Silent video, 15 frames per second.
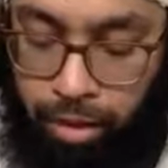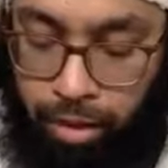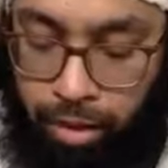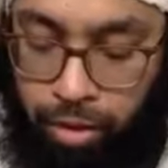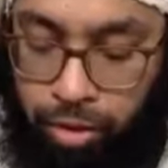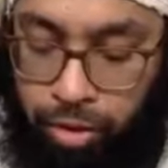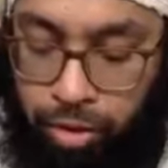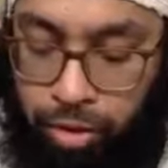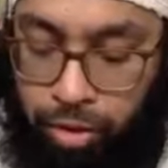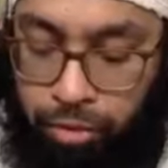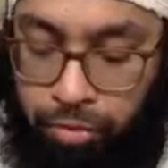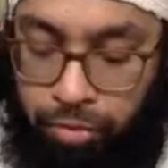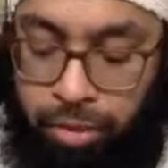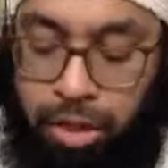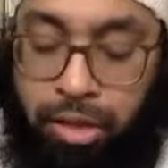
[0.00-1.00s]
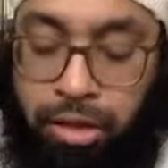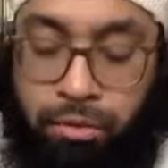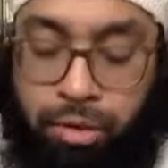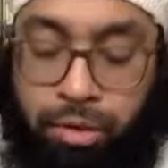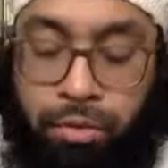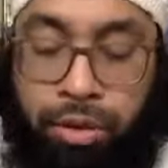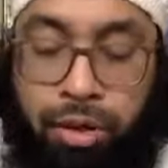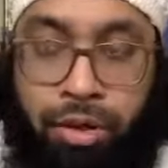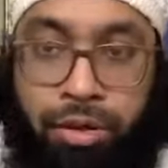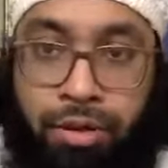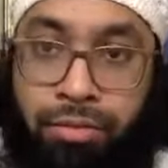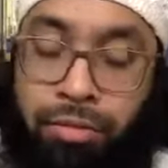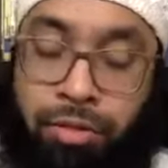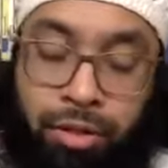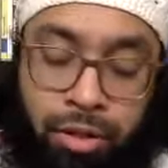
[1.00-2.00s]
And so Madina Munawwara is the
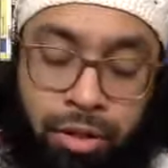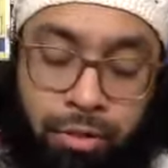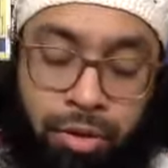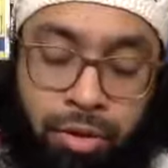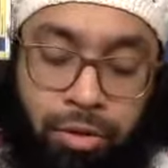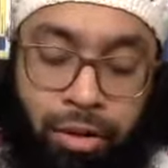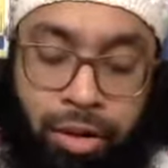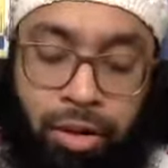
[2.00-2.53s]
first community